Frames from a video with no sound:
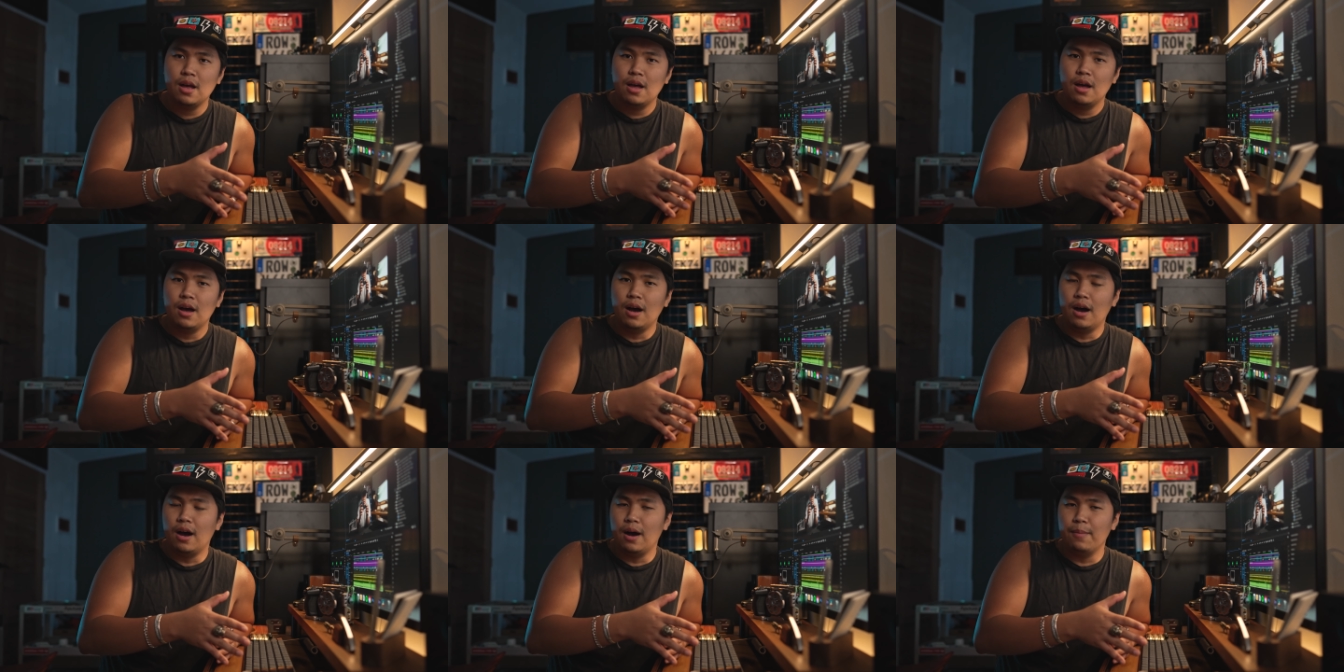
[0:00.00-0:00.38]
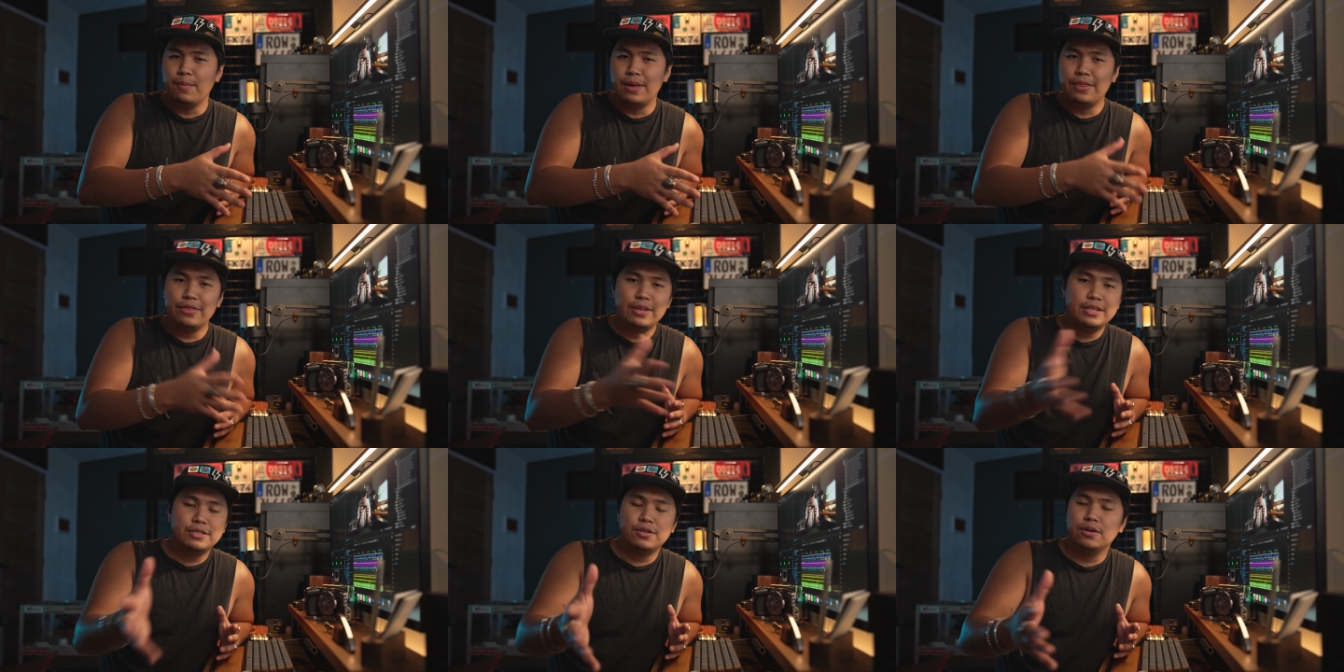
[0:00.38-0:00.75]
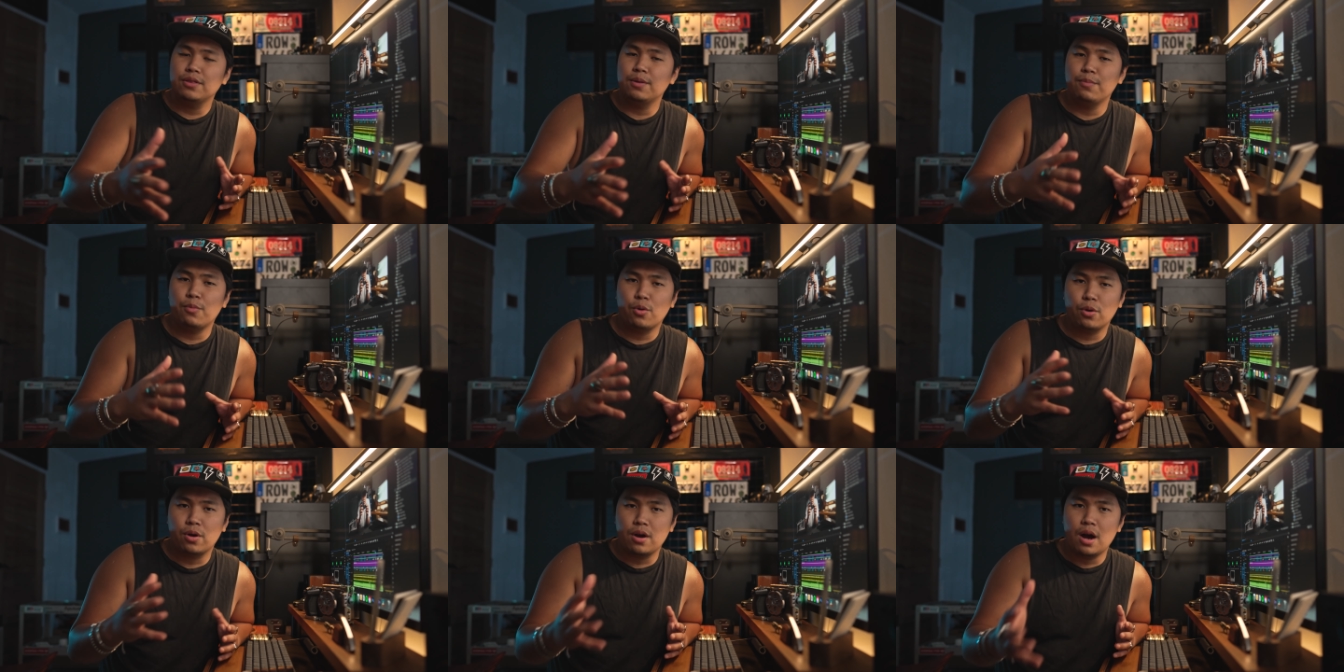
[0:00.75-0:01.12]
and these are
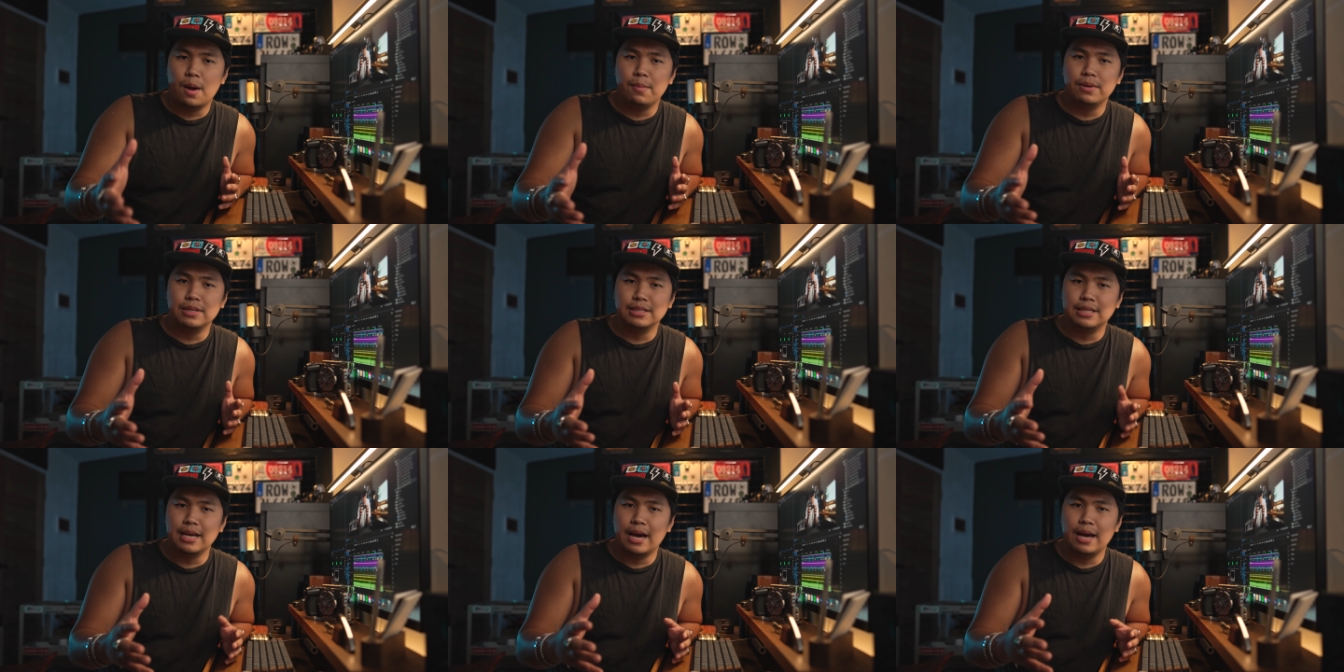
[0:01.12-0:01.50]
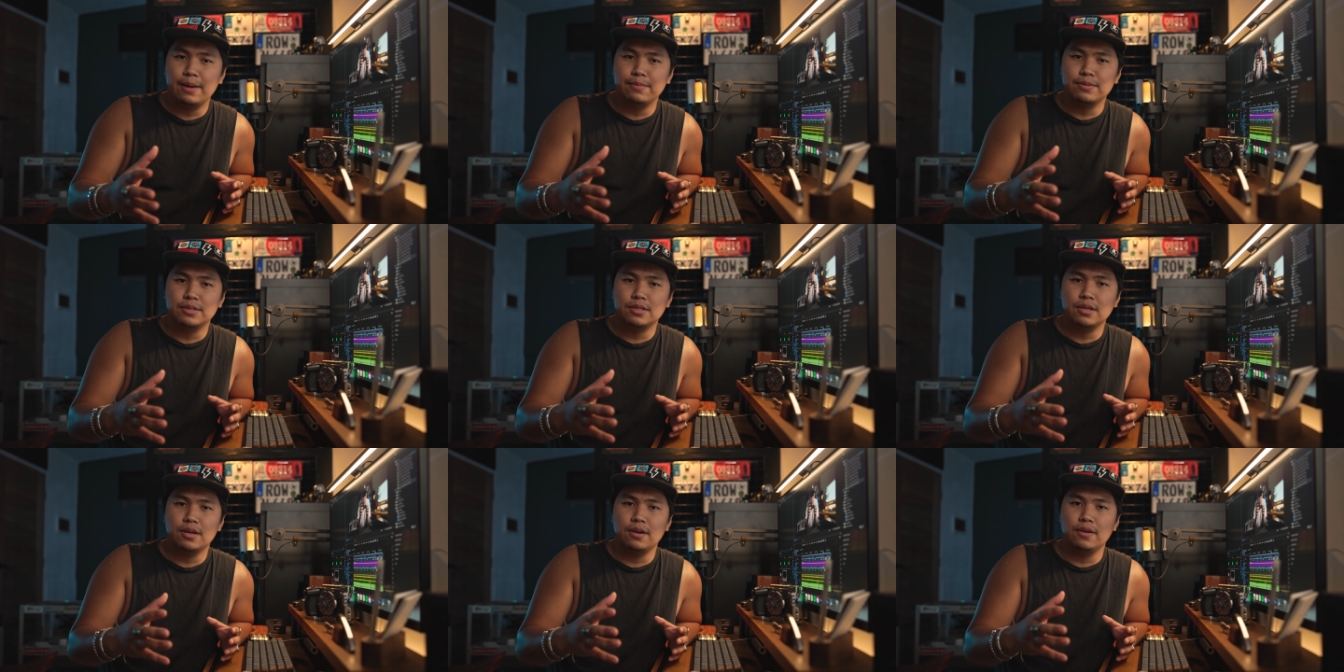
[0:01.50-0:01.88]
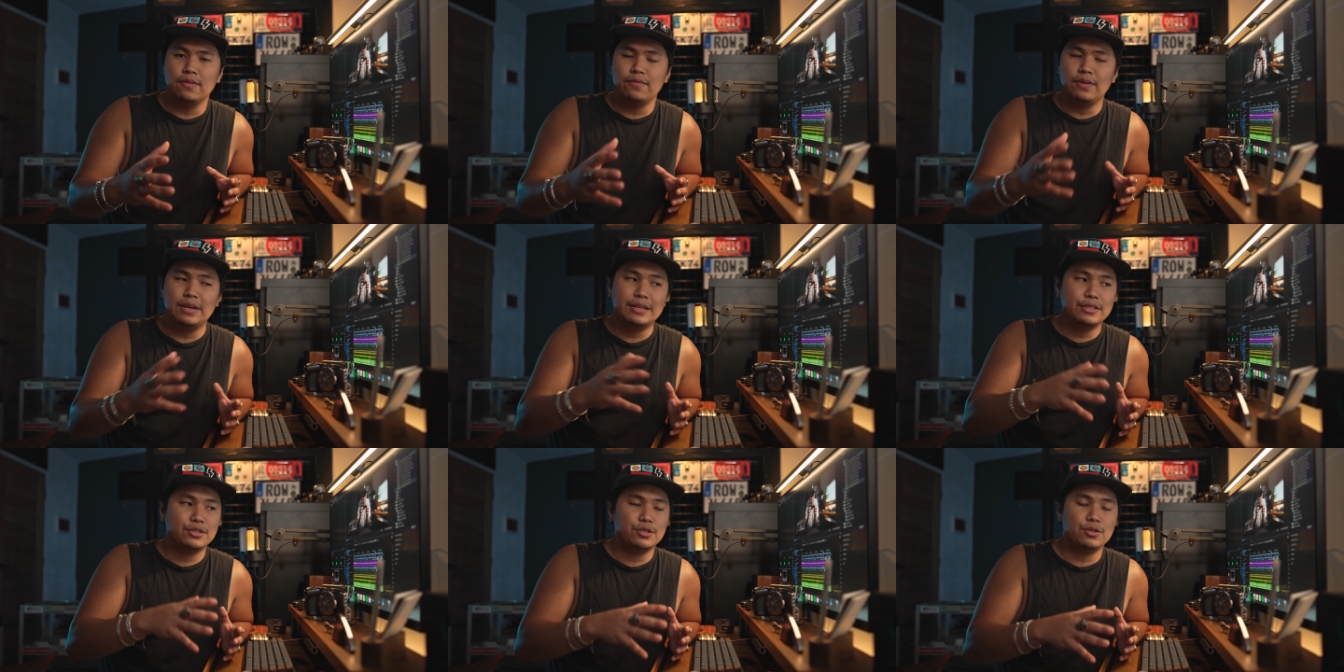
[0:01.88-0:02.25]
the more common types
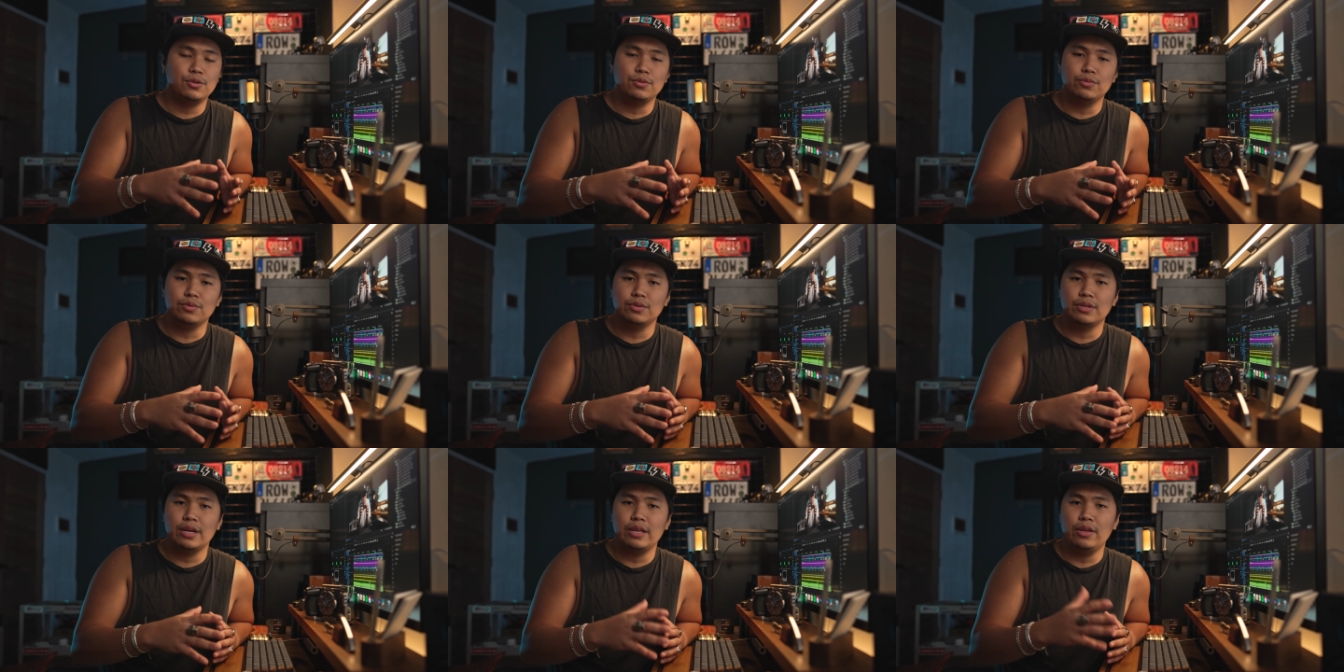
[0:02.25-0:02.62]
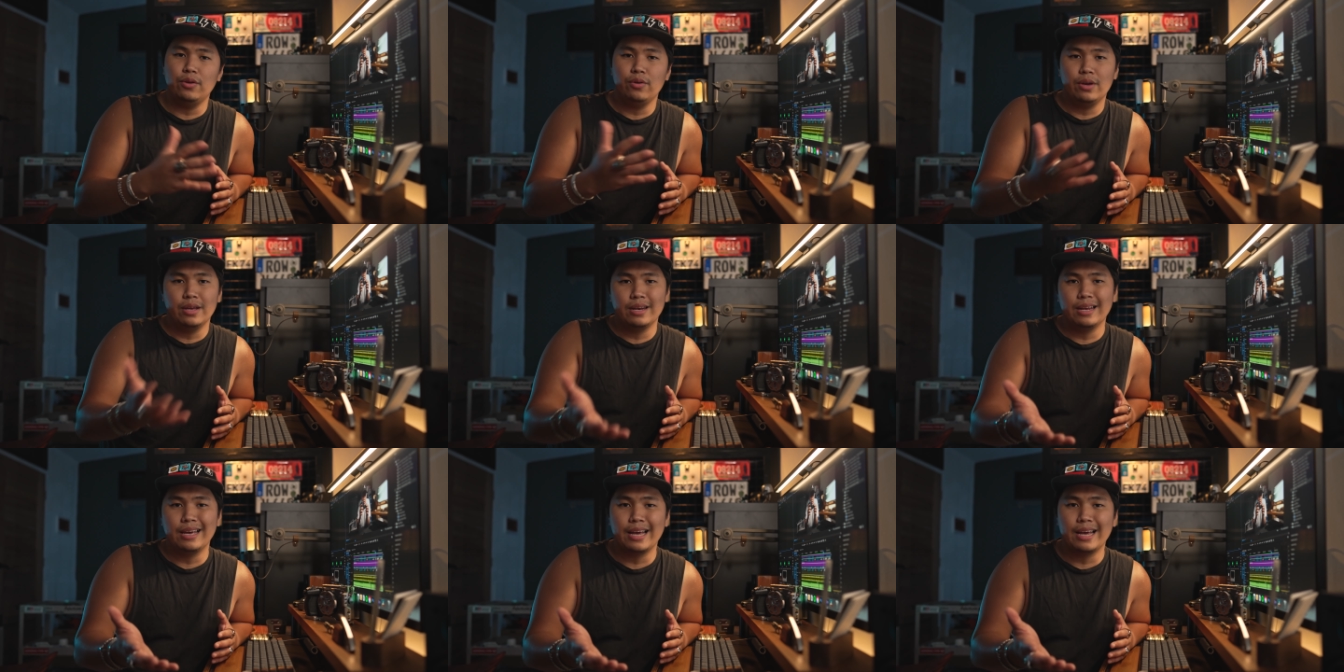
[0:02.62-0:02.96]
of issues that you can